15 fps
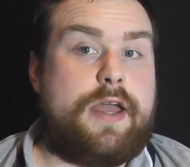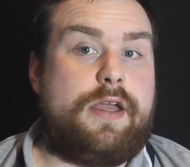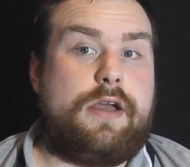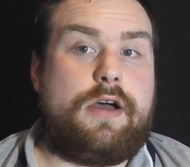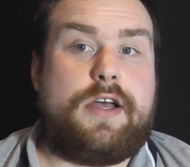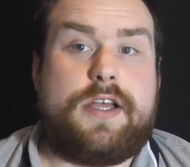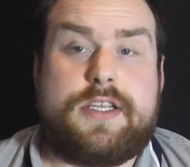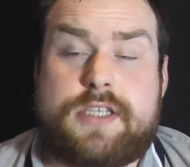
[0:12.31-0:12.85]
Hey
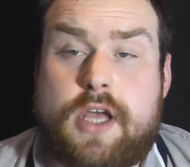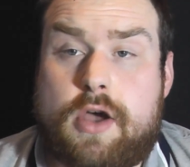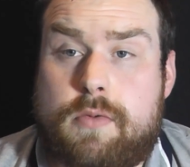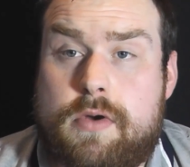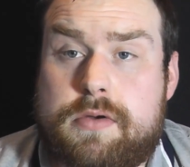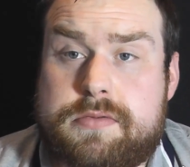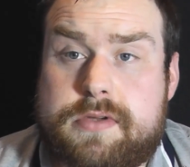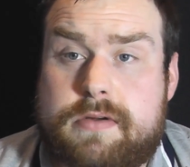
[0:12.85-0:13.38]
guys,
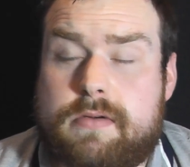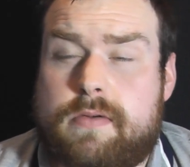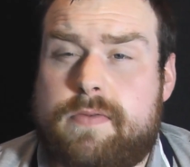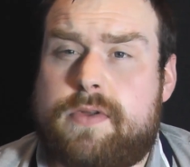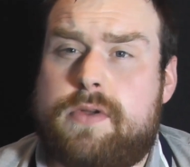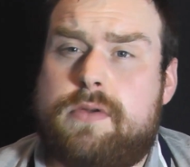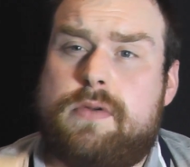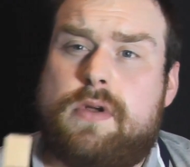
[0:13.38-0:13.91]
welcome to our
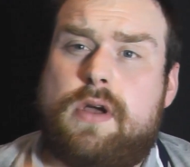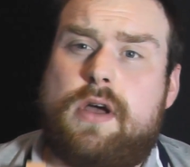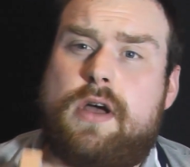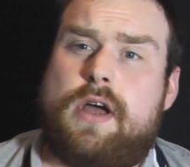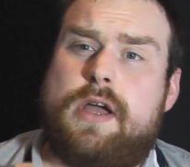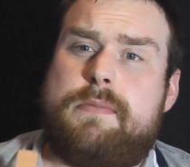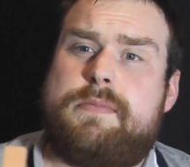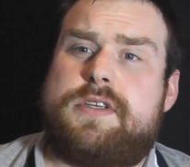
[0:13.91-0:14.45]
review.
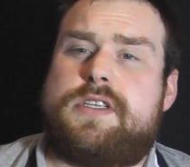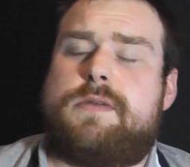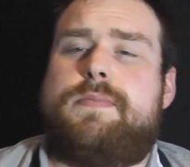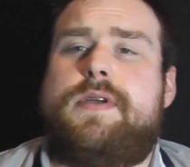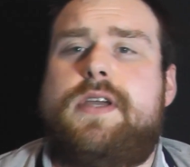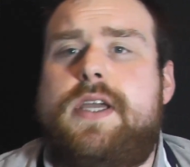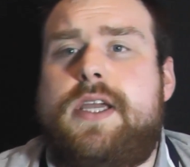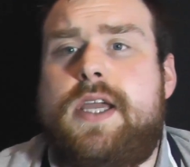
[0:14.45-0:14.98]
I'm
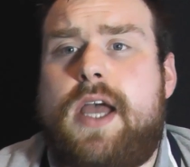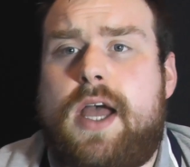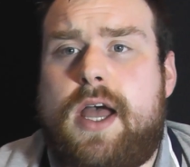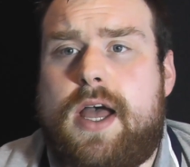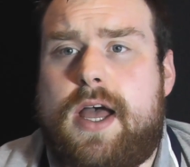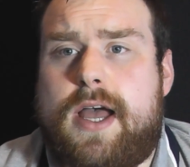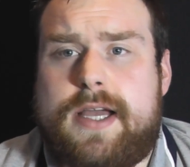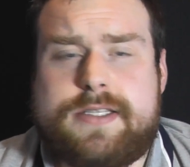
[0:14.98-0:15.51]
Mr. P
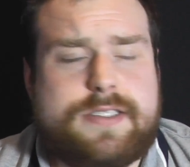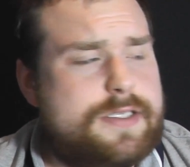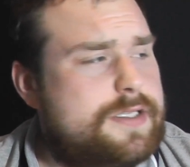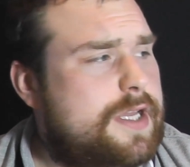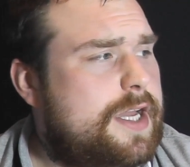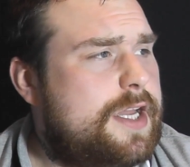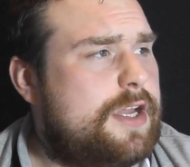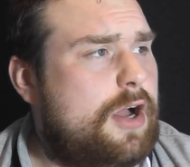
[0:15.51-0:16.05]
and
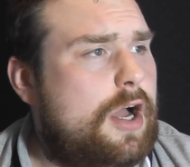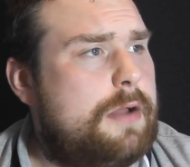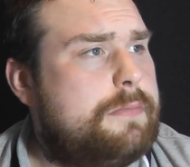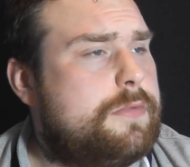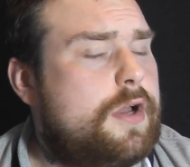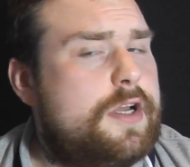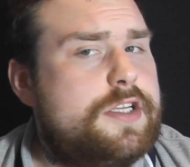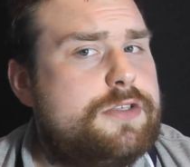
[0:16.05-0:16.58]
today
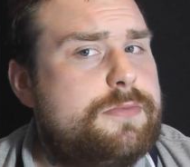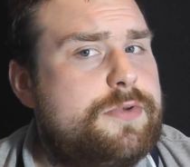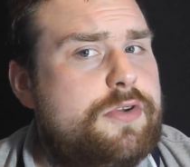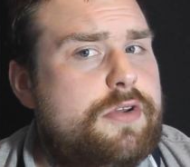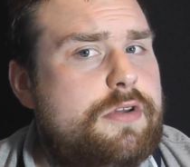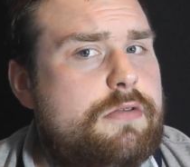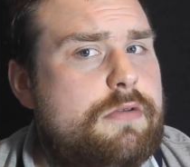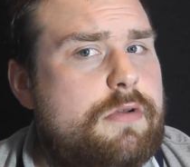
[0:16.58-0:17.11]
I'm going to be
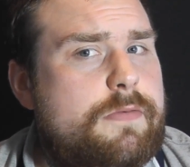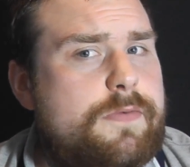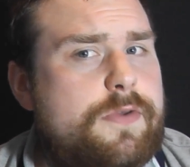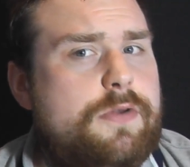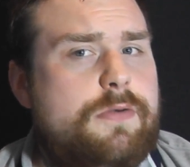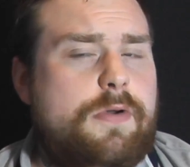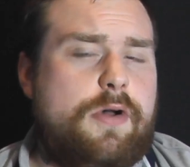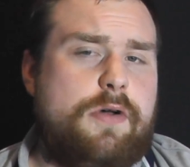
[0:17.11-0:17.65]
doing a
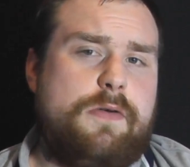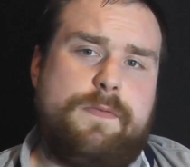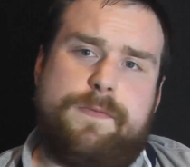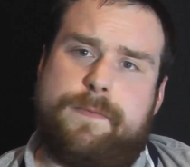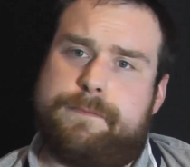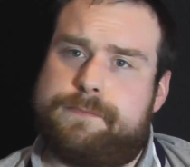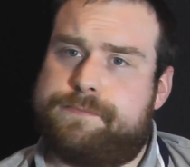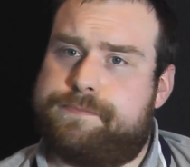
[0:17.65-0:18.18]
review
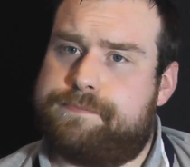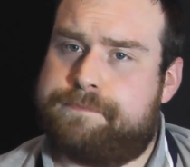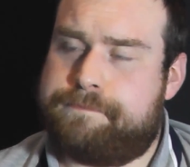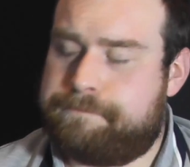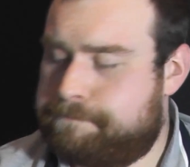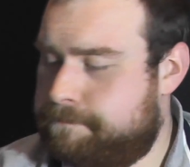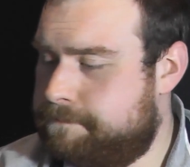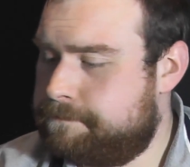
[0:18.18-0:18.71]
of
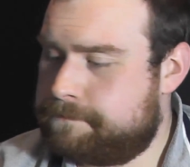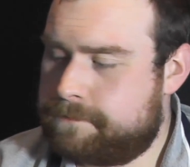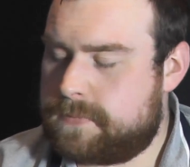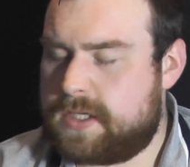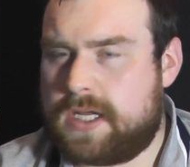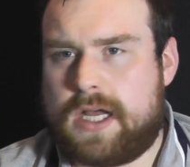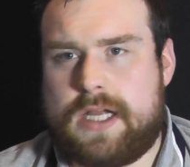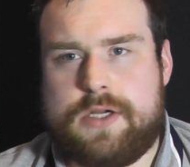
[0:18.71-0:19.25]

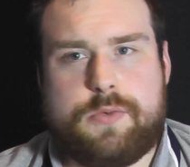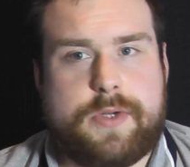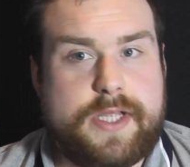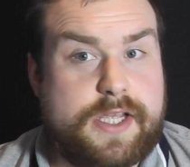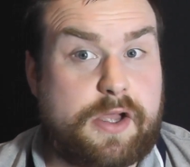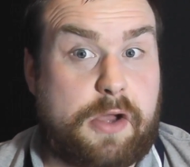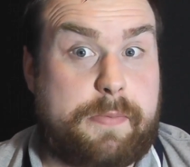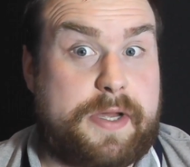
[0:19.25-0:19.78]
a little
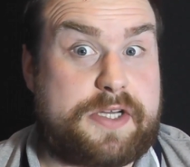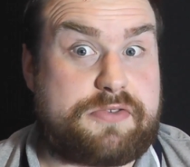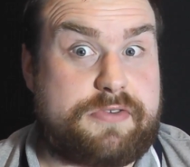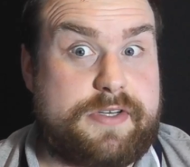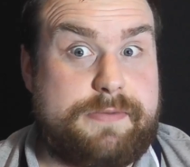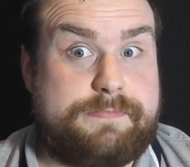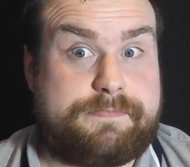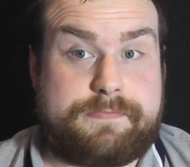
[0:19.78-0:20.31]
eGo
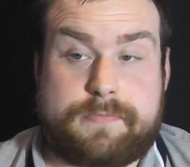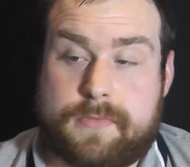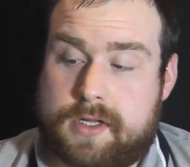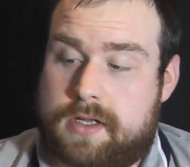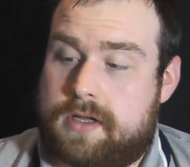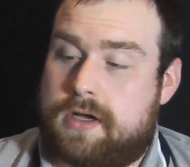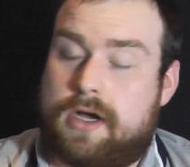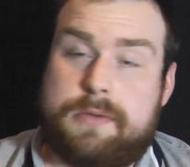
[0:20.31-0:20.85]
battery.
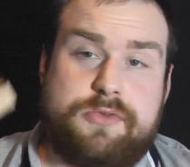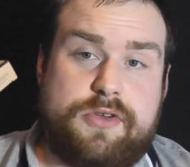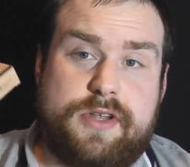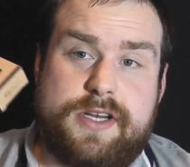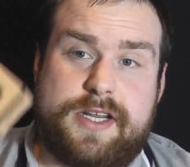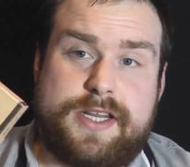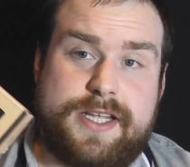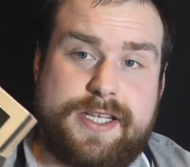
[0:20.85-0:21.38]
I'm
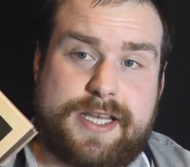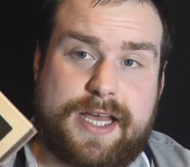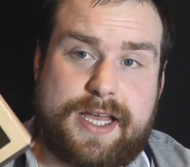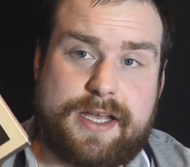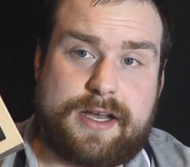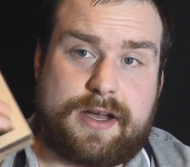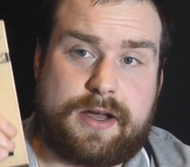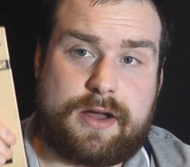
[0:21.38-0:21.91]
doing the
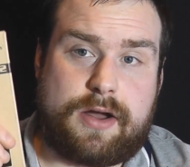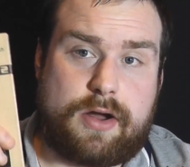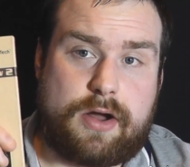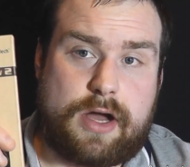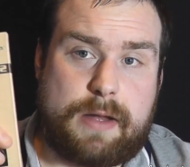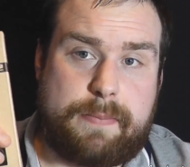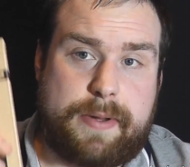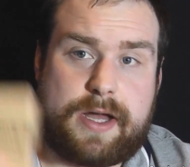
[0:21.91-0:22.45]
Kanger
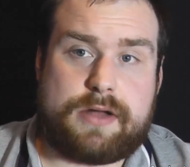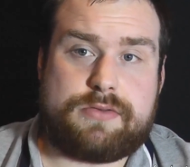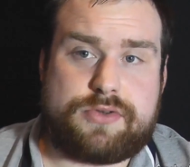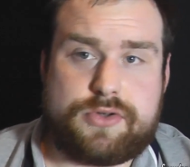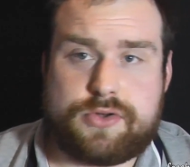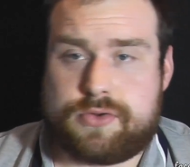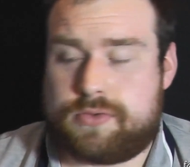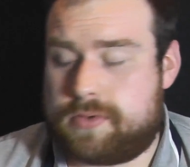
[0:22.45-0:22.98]
IPOW
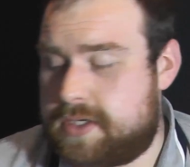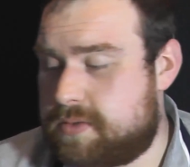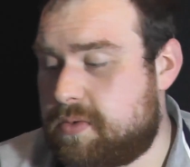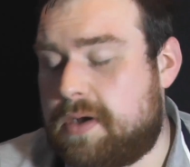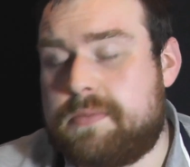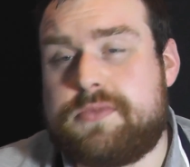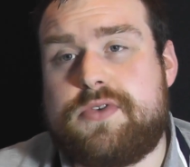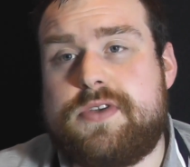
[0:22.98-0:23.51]
2 is
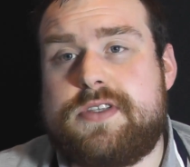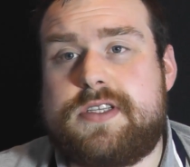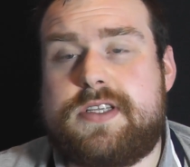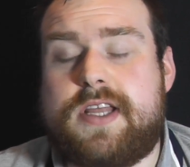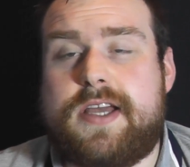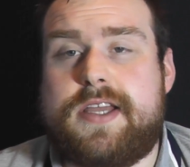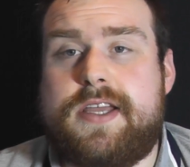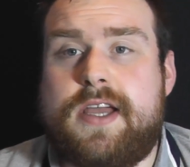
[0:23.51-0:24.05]
what I'm doing
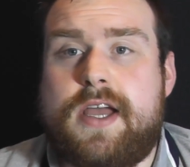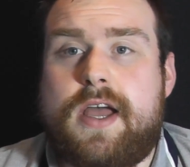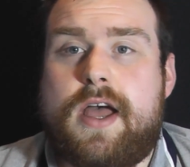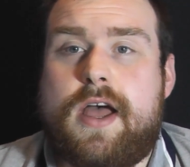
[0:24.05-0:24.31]
today.